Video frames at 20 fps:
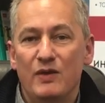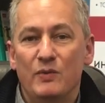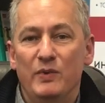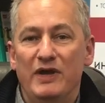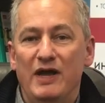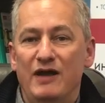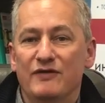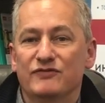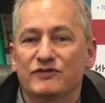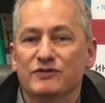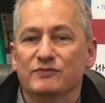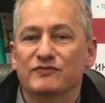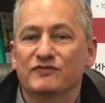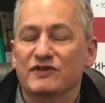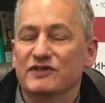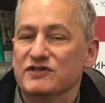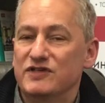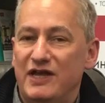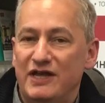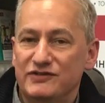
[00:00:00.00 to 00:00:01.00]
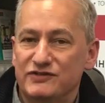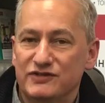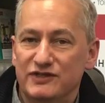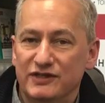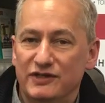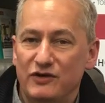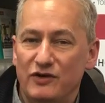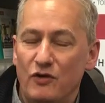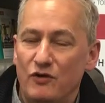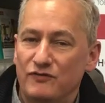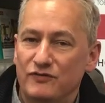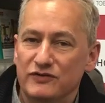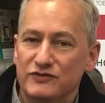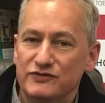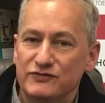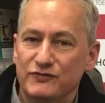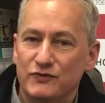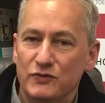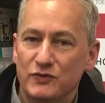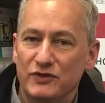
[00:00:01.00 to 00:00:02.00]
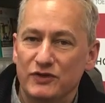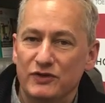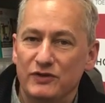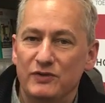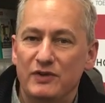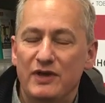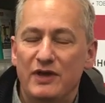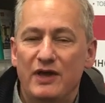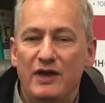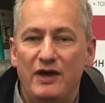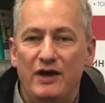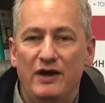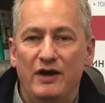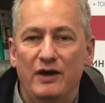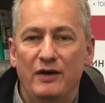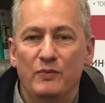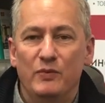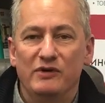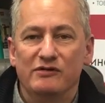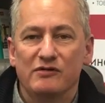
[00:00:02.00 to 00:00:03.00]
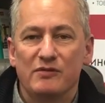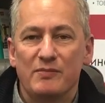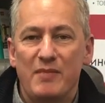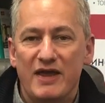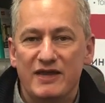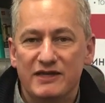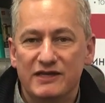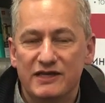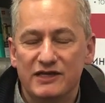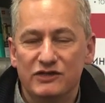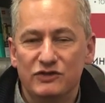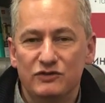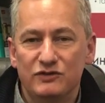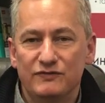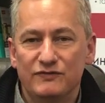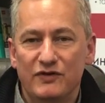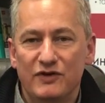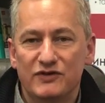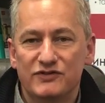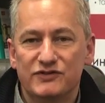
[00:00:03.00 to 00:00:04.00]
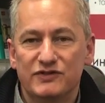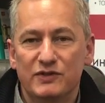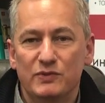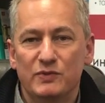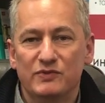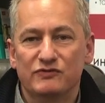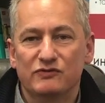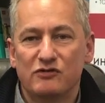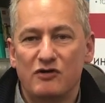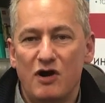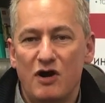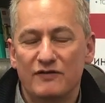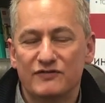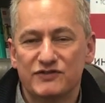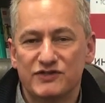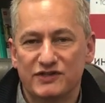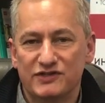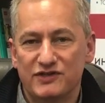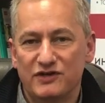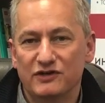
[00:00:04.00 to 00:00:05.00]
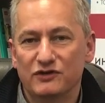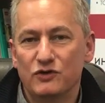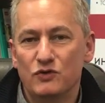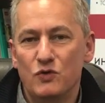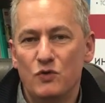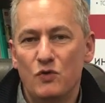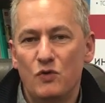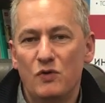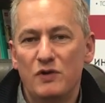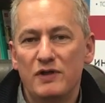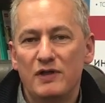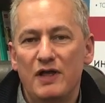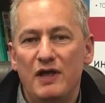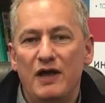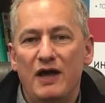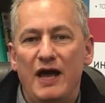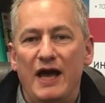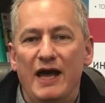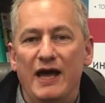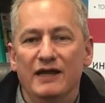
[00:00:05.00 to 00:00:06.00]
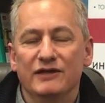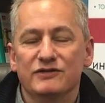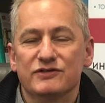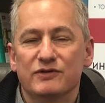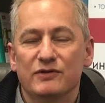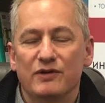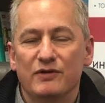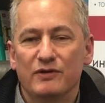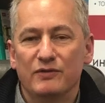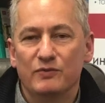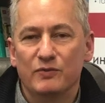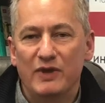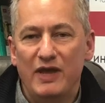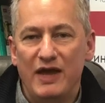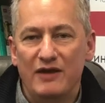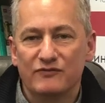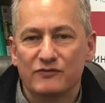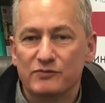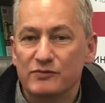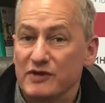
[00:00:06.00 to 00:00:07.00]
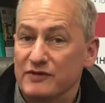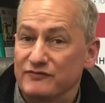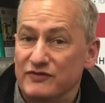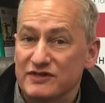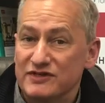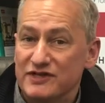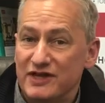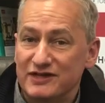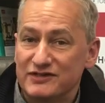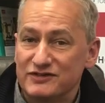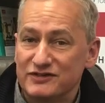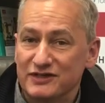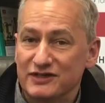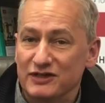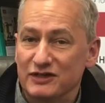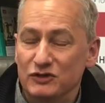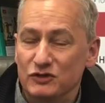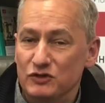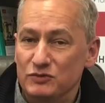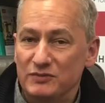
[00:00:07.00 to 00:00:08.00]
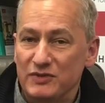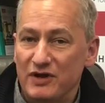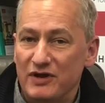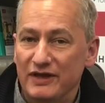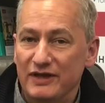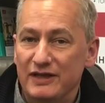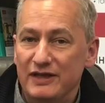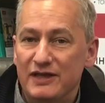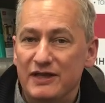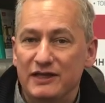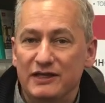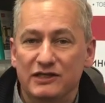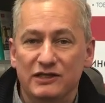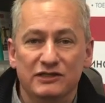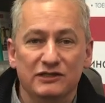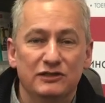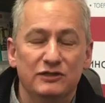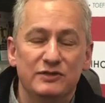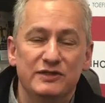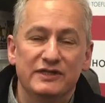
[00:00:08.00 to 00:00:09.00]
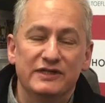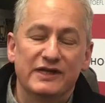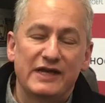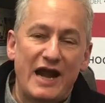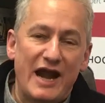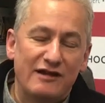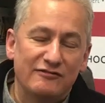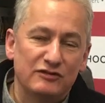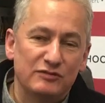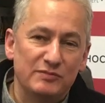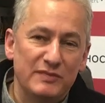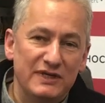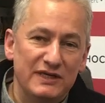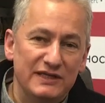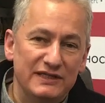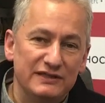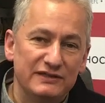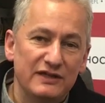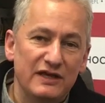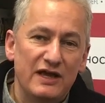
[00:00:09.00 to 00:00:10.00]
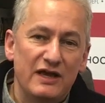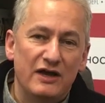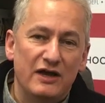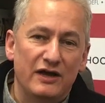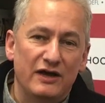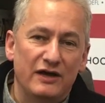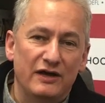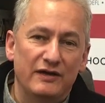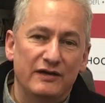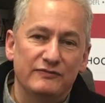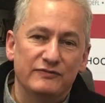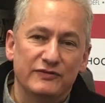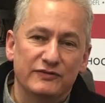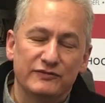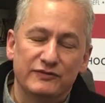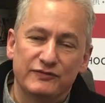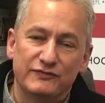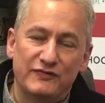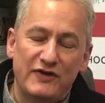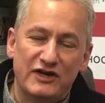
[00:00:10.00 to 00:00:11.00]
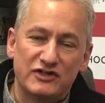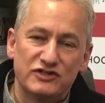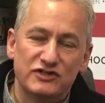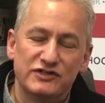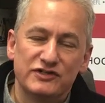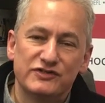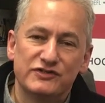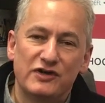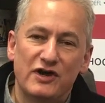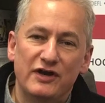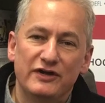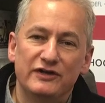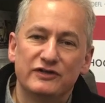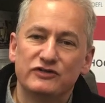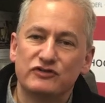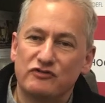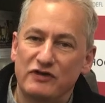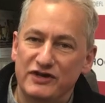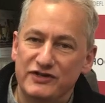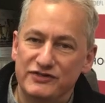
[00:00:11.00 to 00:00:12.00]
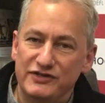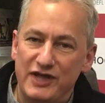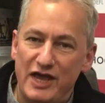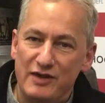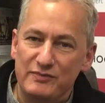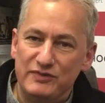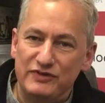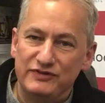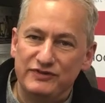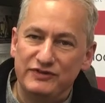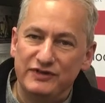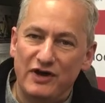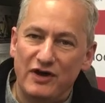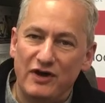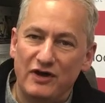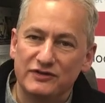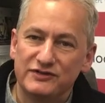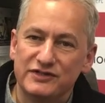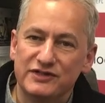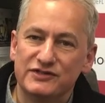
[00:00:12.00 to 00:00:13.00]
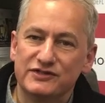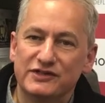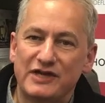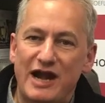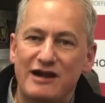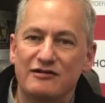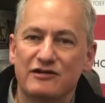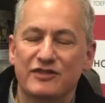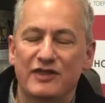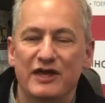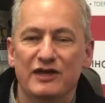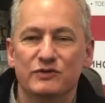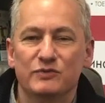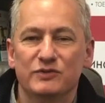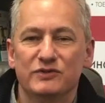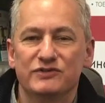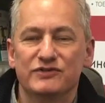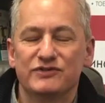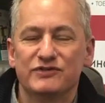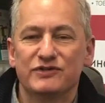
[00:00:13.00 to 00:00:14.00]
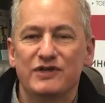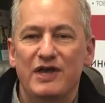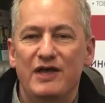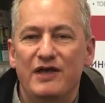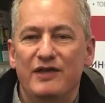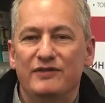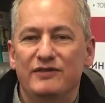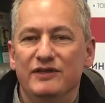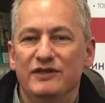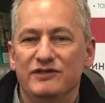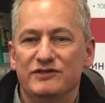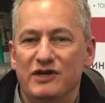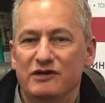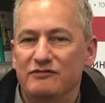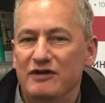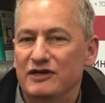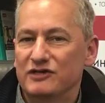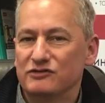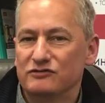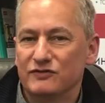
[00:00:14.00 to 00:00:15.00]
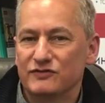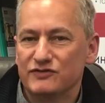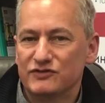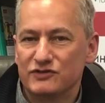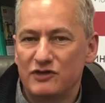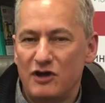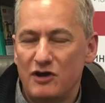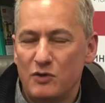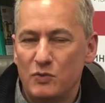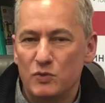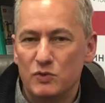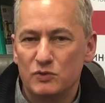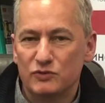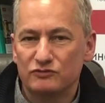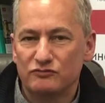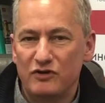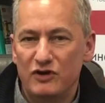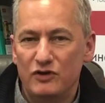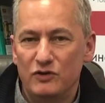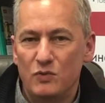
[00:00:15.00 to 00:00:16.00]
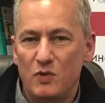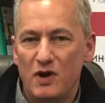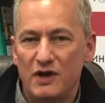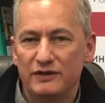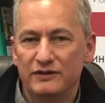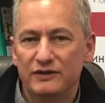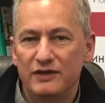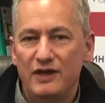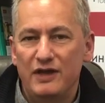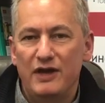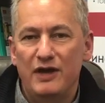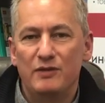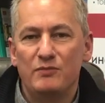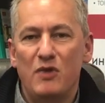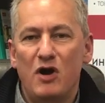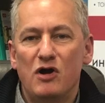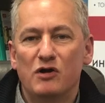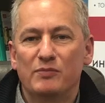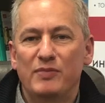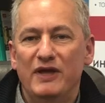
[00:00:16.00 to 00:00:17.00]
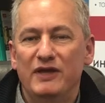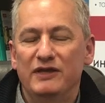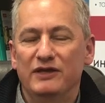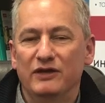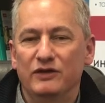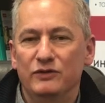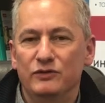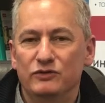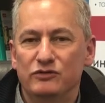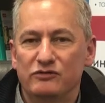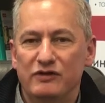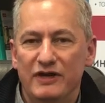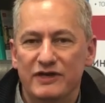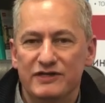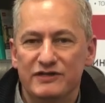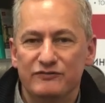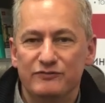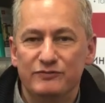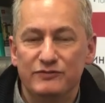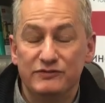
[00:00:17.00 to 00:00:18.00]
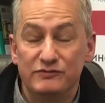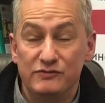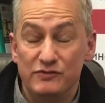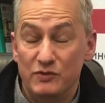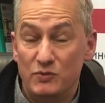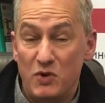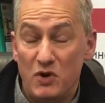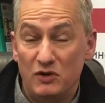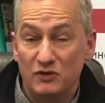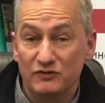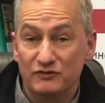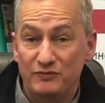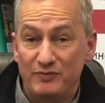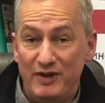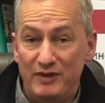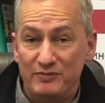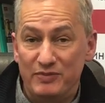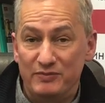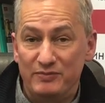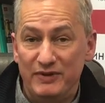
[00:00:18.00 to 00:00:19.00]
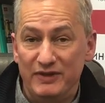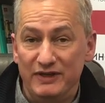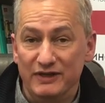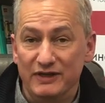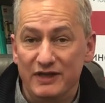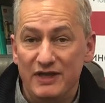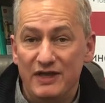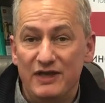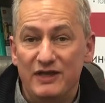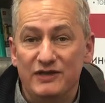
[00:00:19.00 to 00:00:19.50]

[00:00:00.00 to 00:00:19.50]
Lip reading: We have some fantastic offers for you. We're a making university with crafts at our core, and we have fantastic alumni, including Karen Millen, the fashion designer, Tracy Emmon, the artist, Gareth Edwards, the director of Star Wars Rogue One, and Mark Baker, who created the world of Peppa Pig.